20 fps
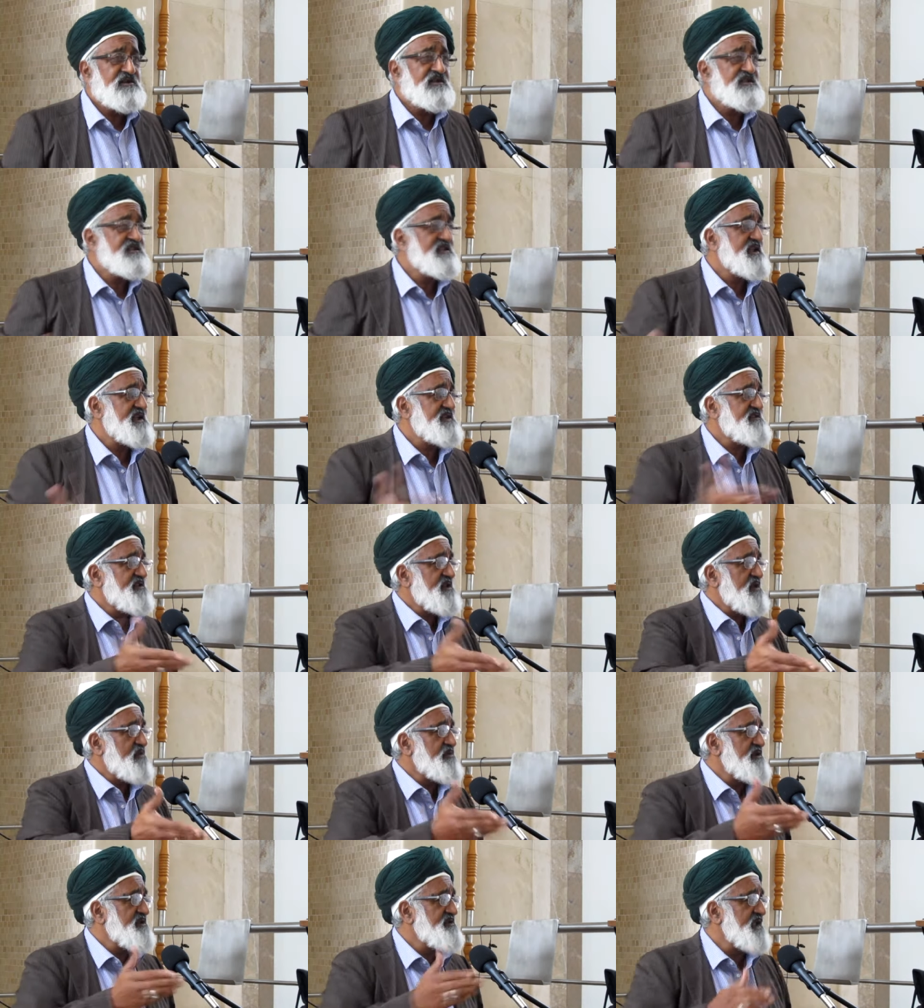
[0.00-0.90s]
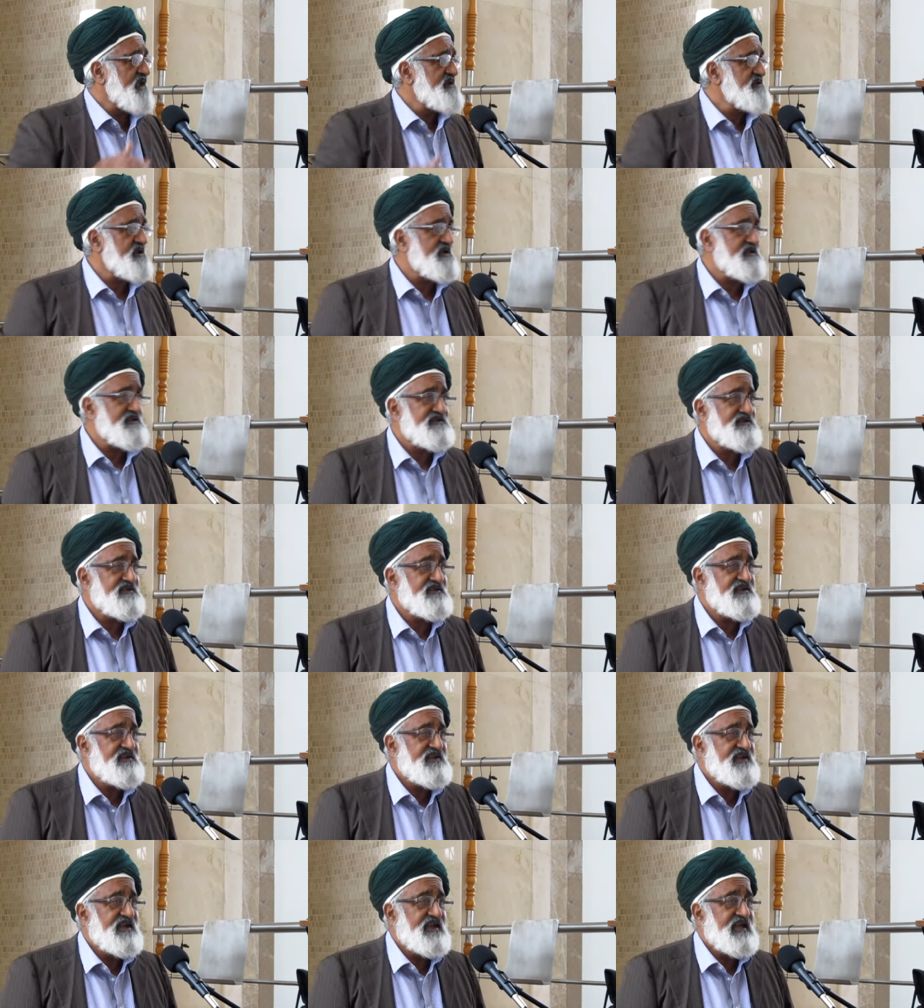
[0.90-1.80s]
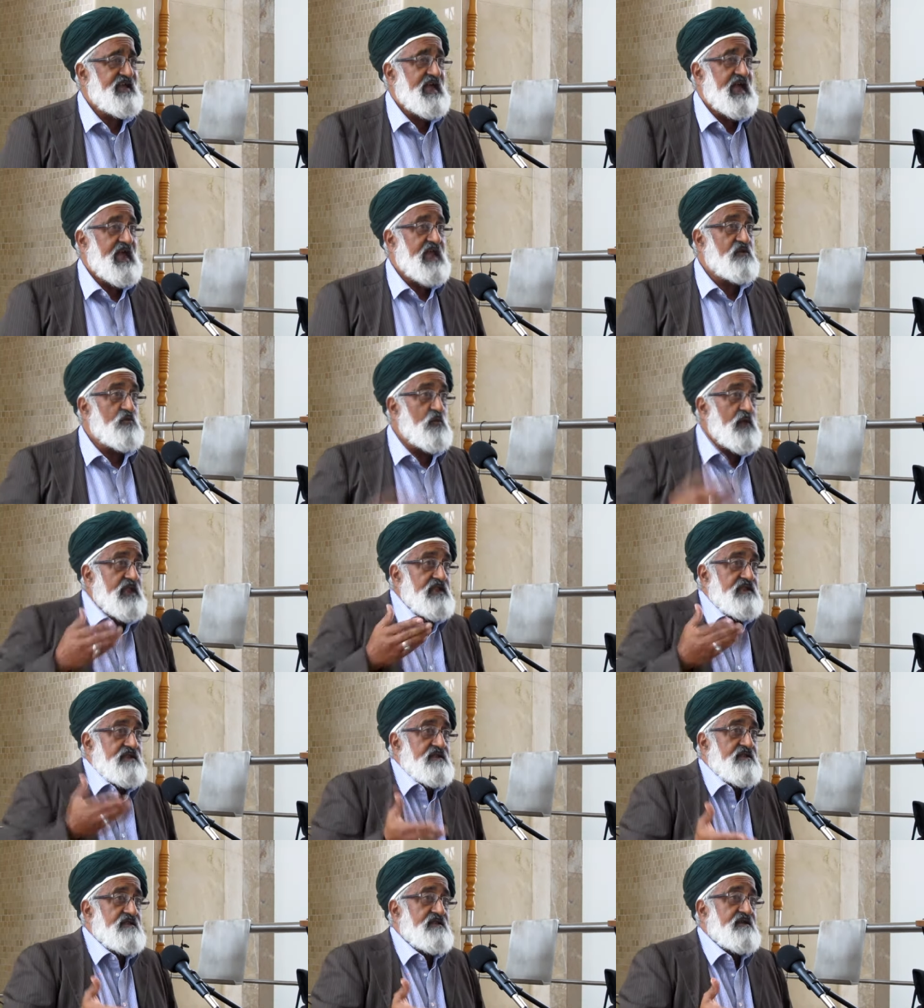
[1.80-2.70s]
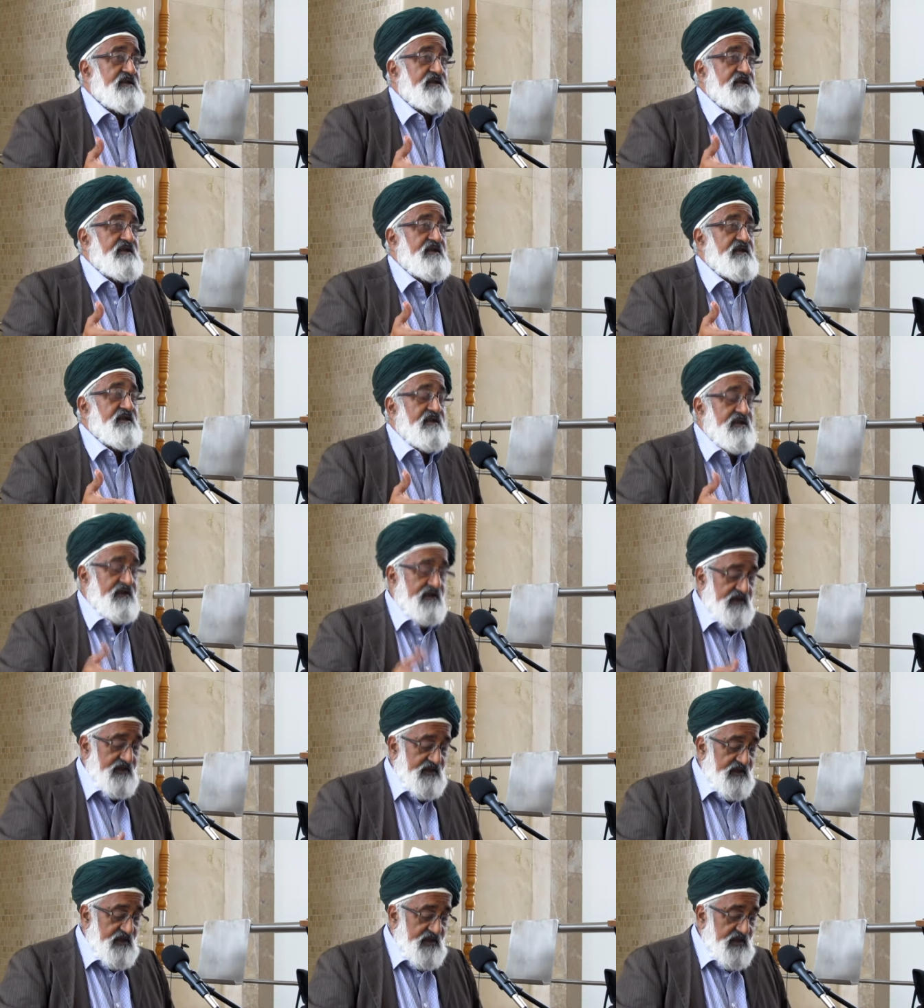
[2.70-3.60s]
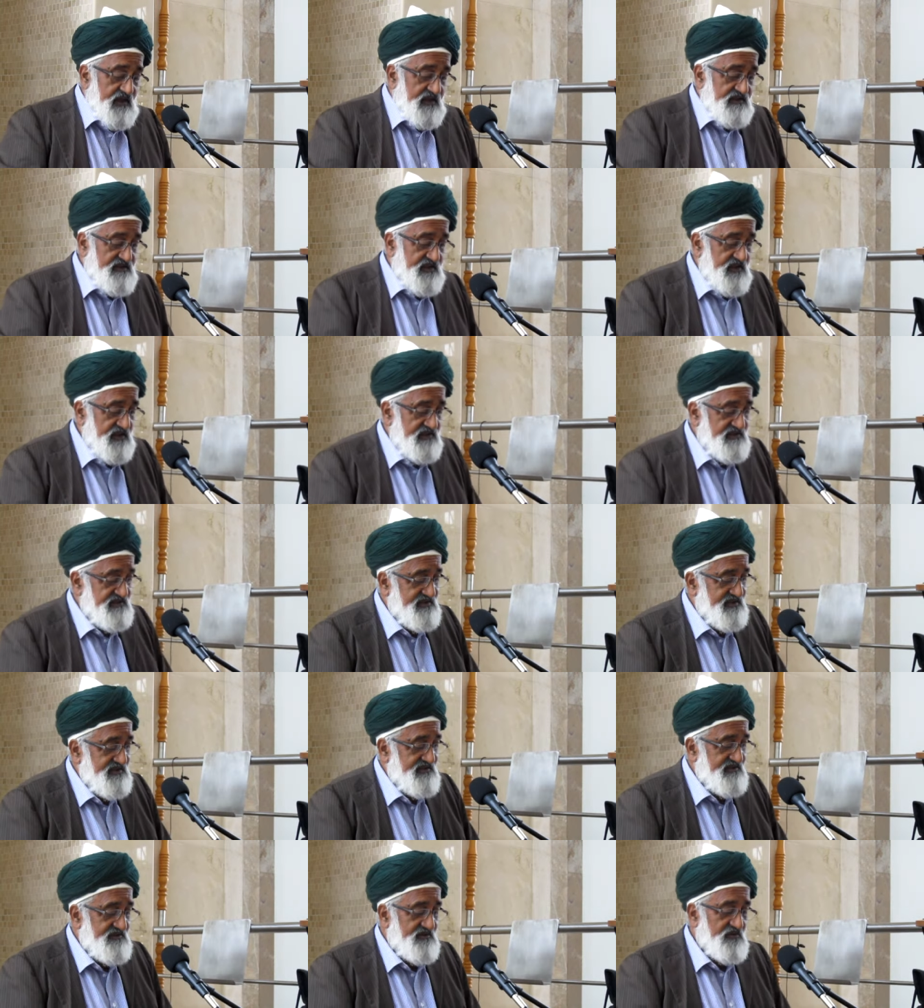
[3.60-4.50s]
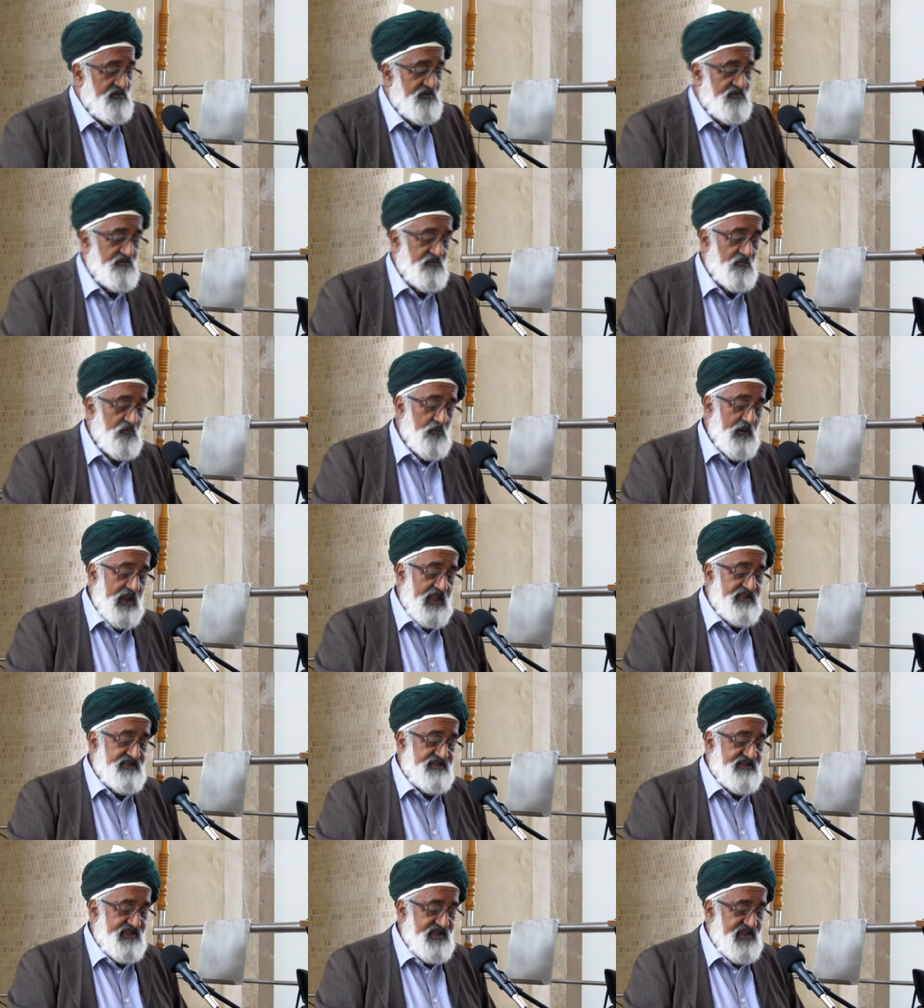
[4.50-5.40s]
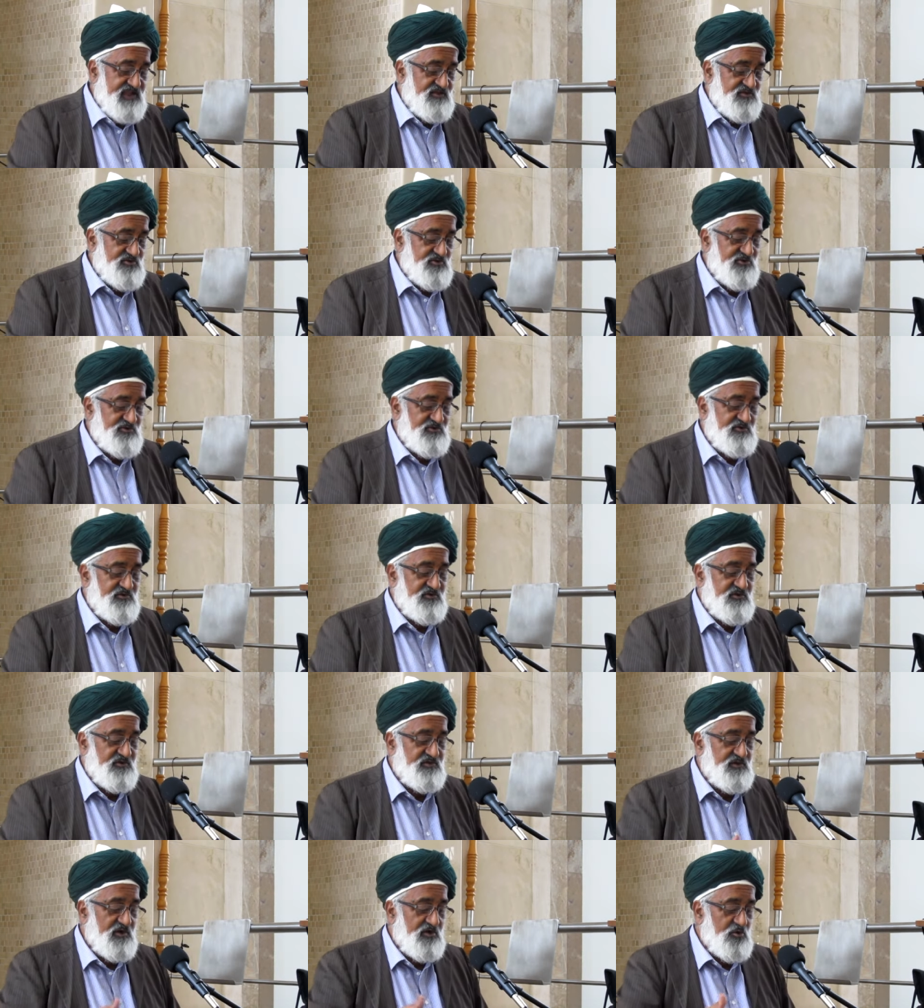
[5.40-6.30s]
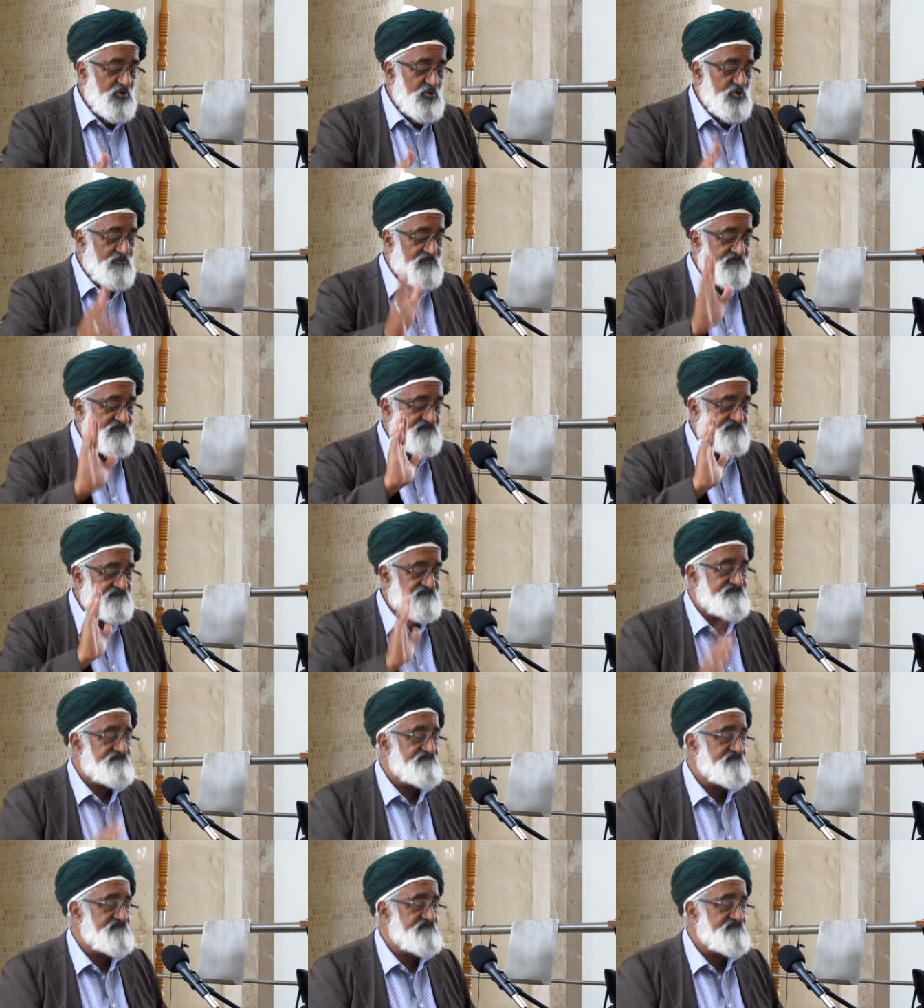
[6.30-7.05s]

It gets represented. And when Hazrat went into the room,